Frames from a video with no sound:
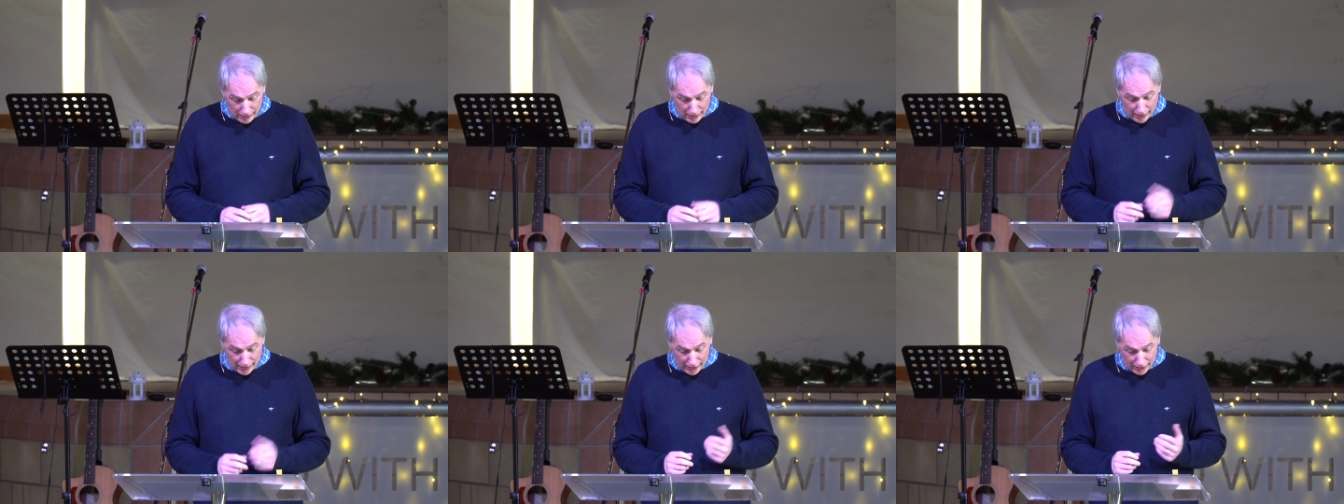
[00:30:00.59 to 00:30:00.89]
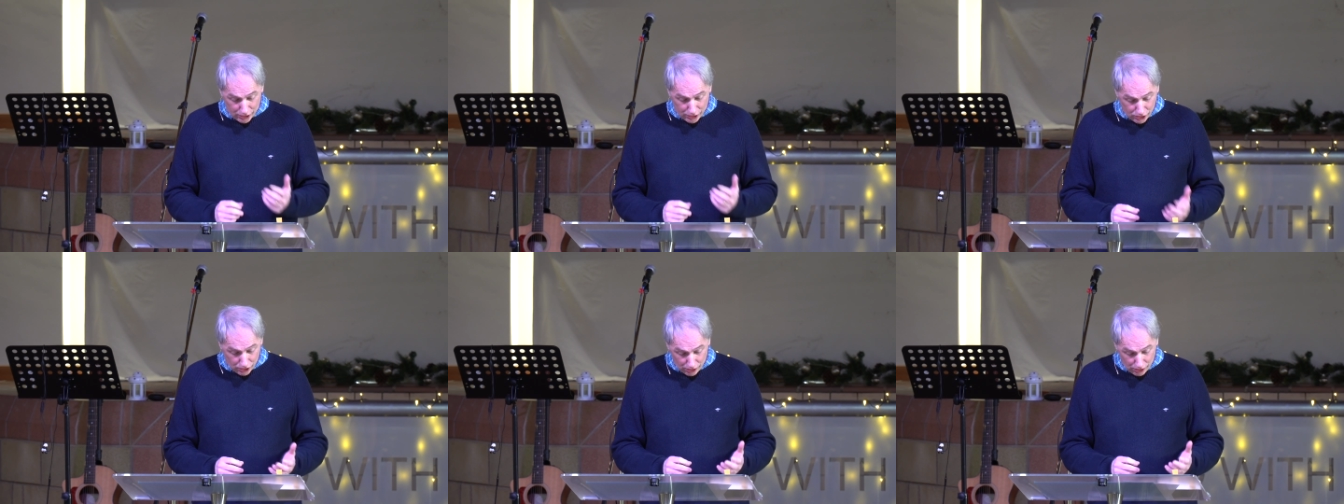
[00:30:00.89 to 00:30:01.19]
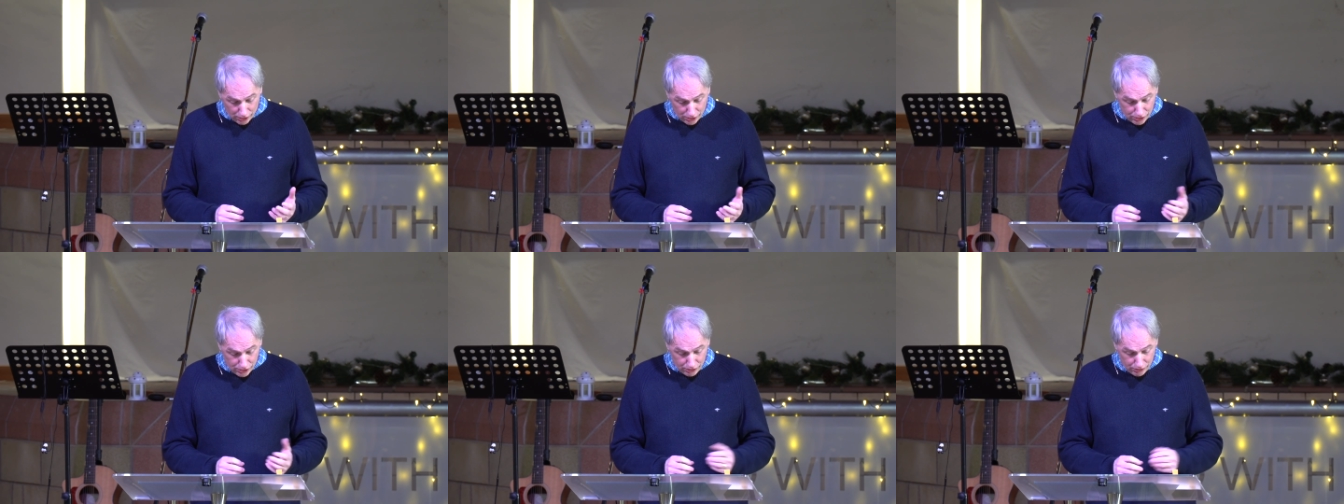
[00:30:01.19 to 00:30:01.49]
I
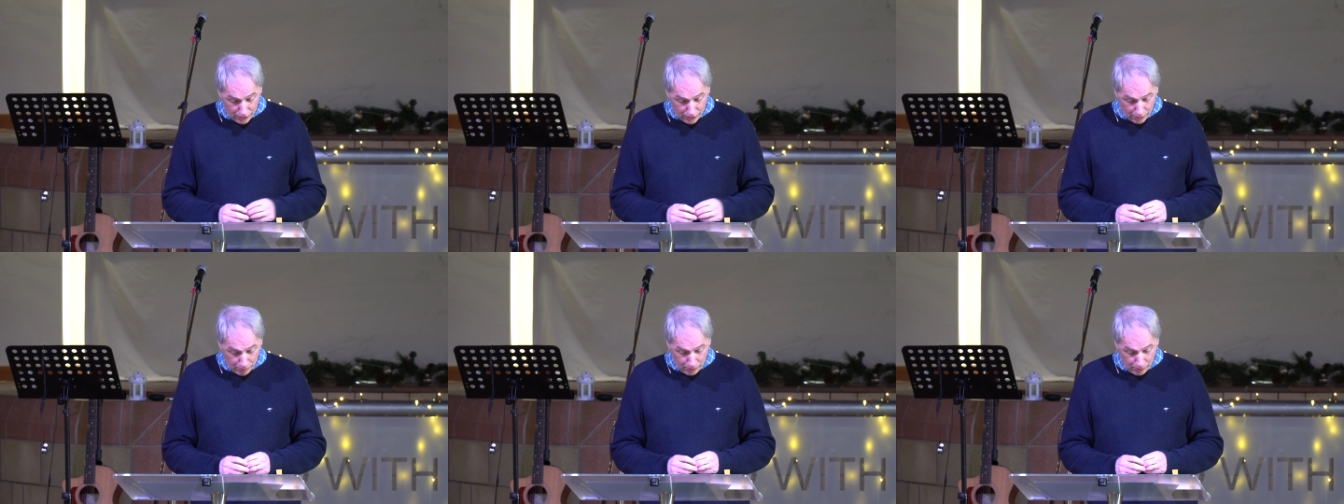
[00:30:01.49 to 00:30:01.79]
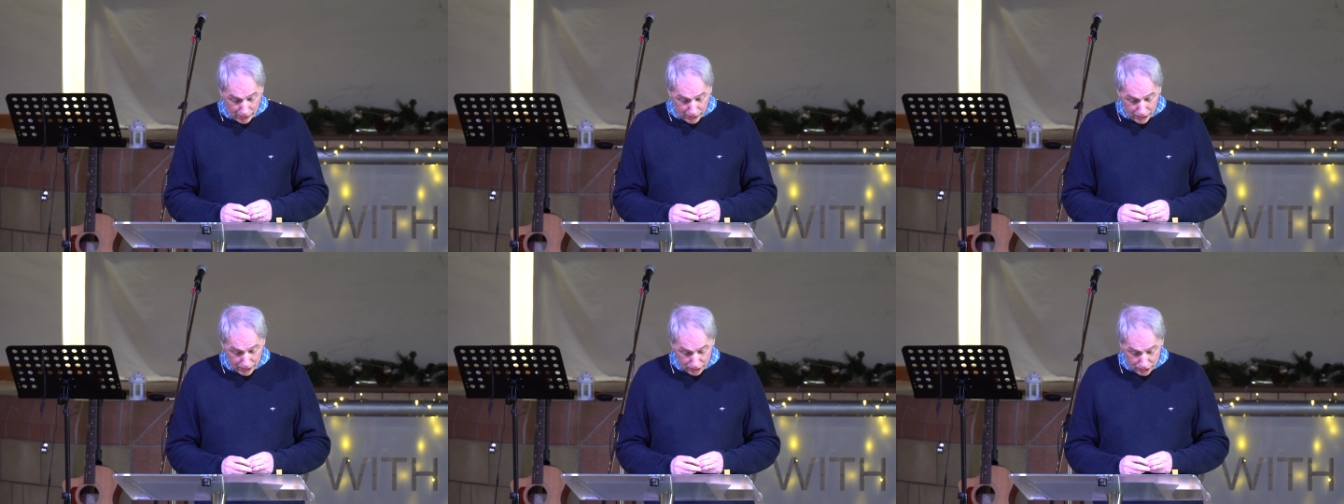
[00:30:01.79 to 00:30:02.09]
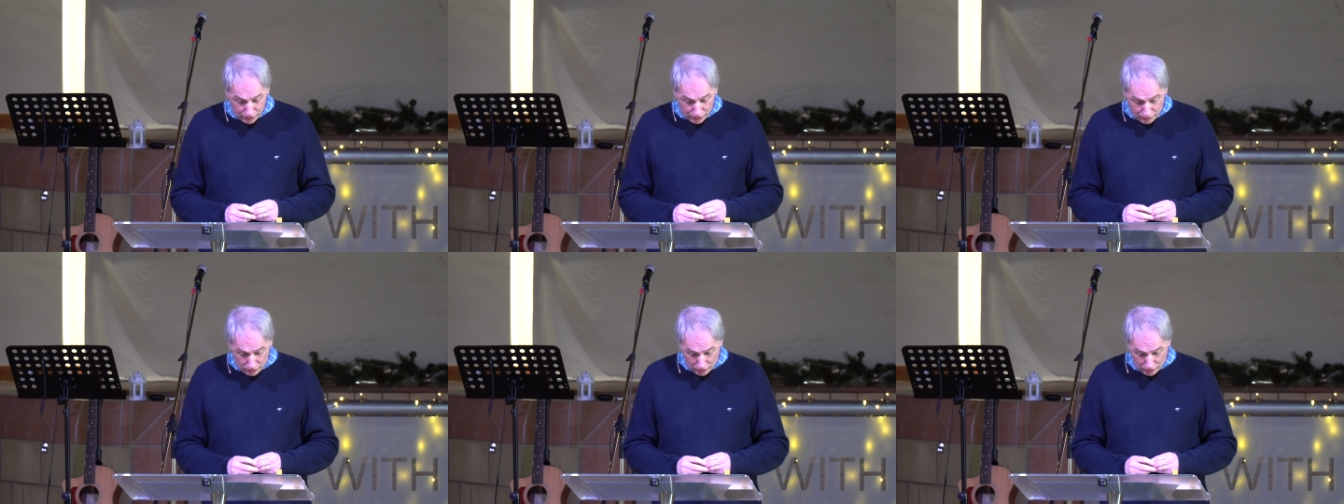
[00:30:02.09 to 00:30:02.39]
charge you in the
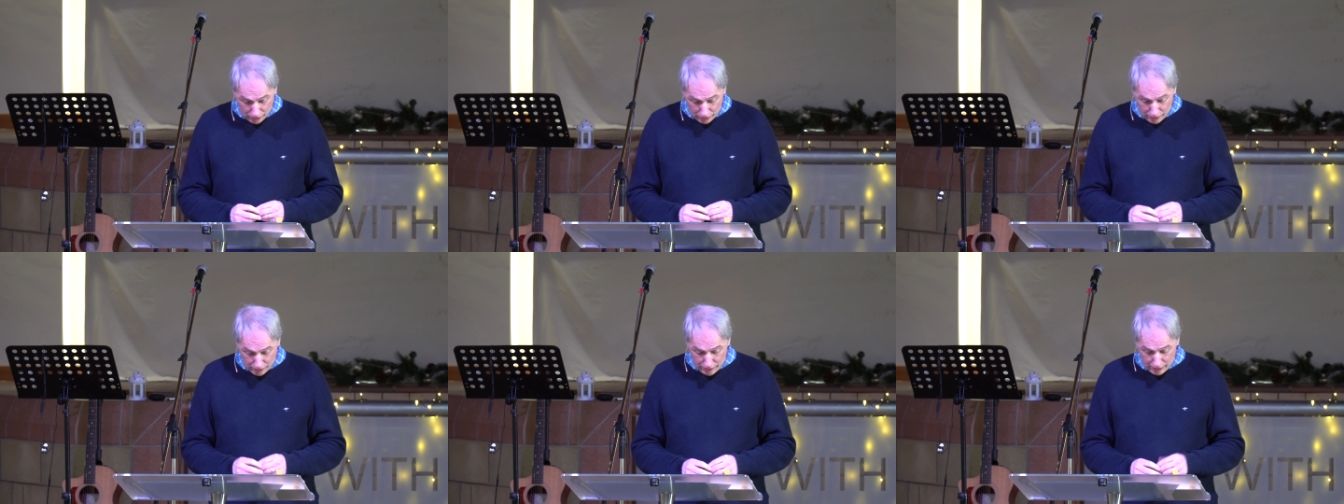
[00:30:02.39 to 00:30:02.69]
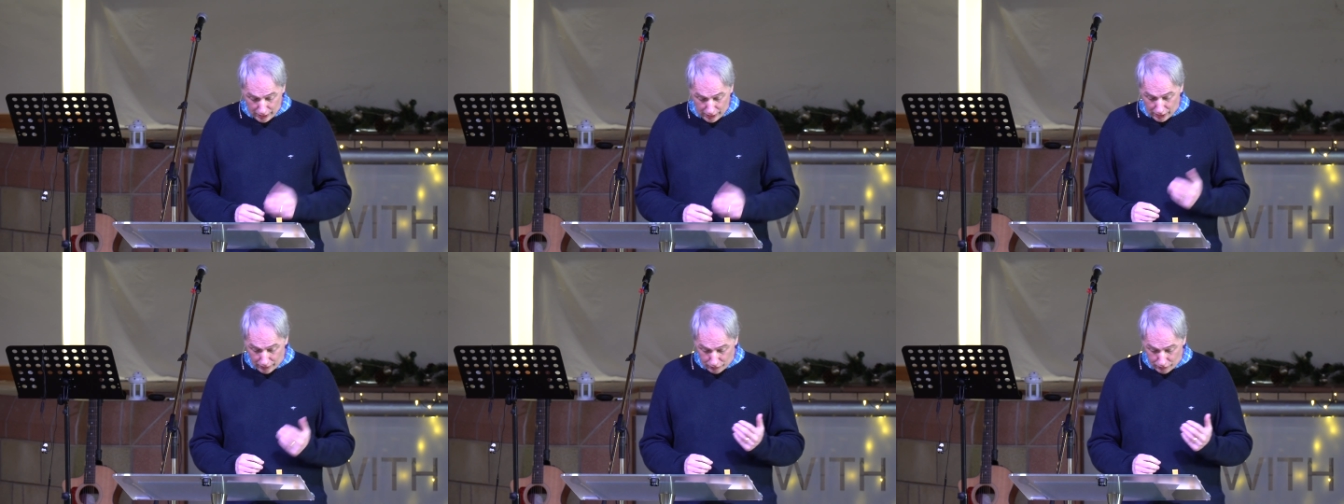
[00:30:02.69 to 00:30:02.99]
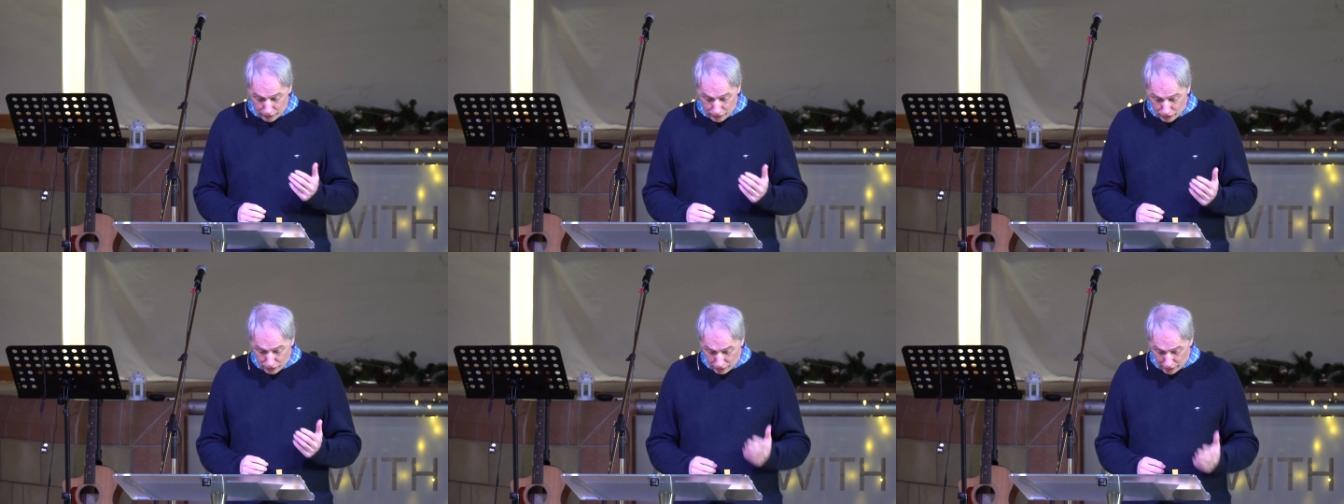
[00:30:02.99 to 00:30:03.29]
presence of God and of
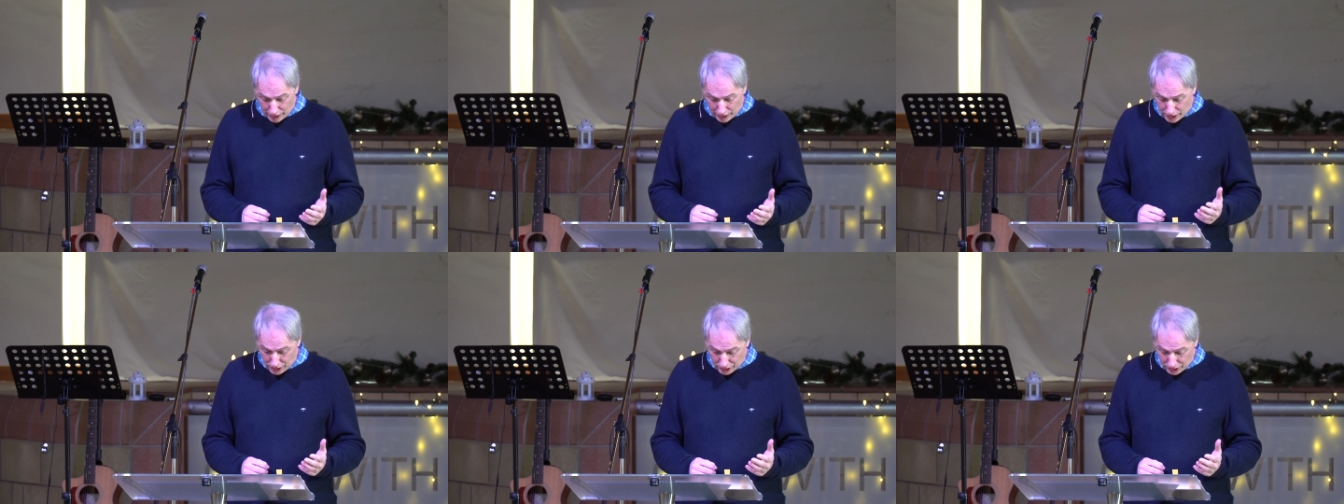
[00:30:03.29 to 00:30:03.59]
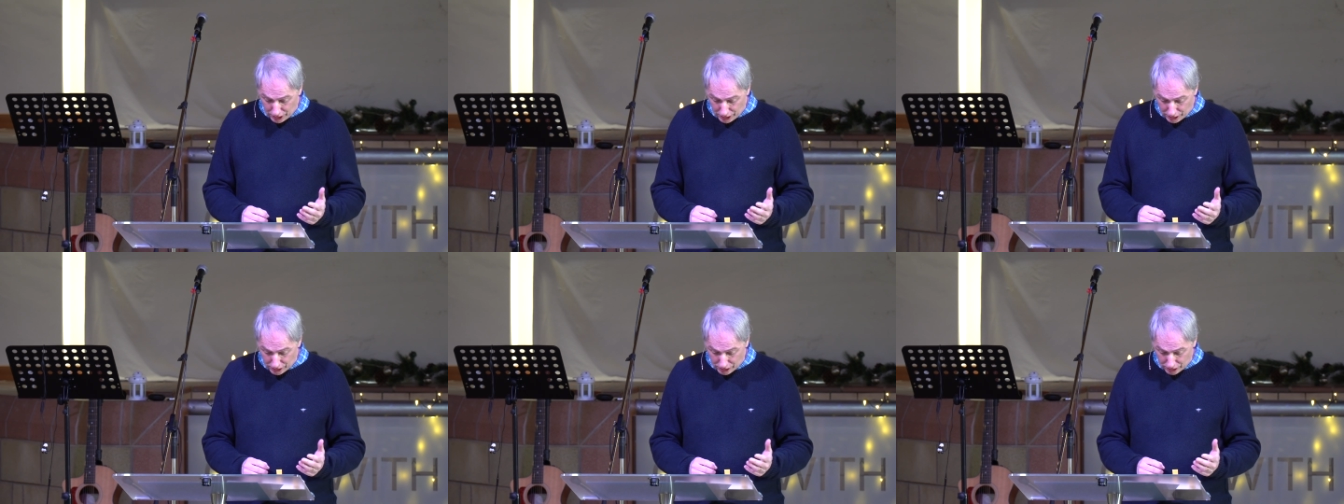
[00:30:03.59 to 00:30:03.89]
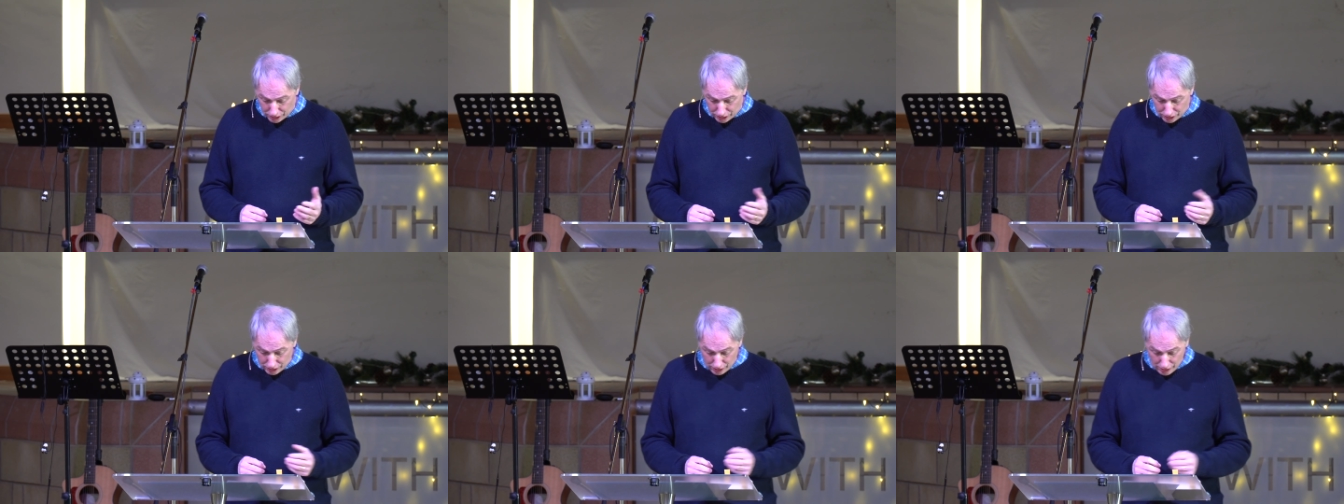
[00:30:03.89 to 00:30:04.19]
Christ
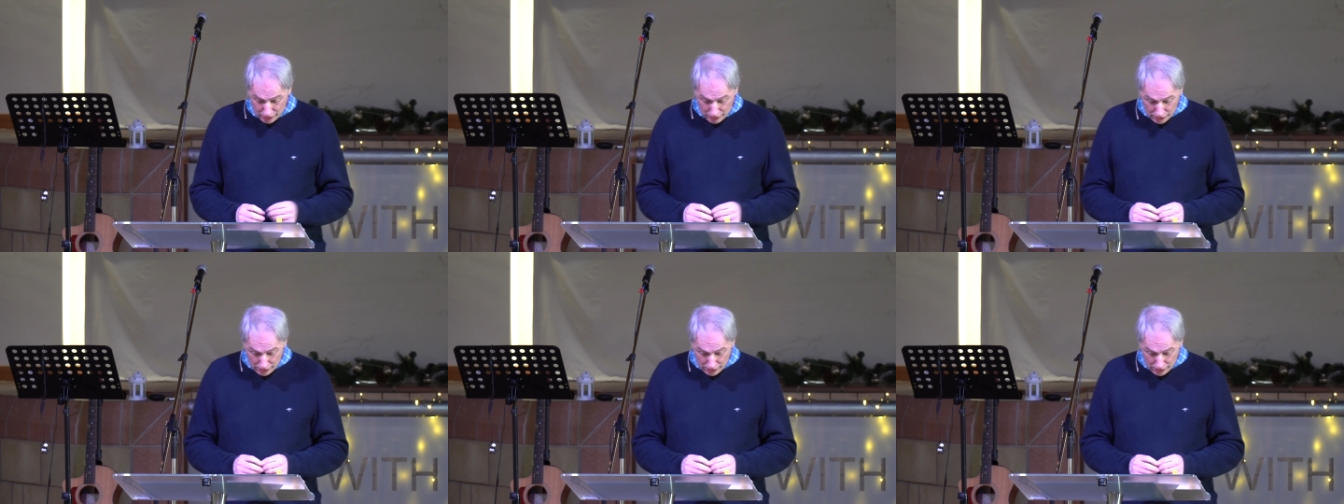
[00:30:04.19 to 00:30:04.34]
Jesus,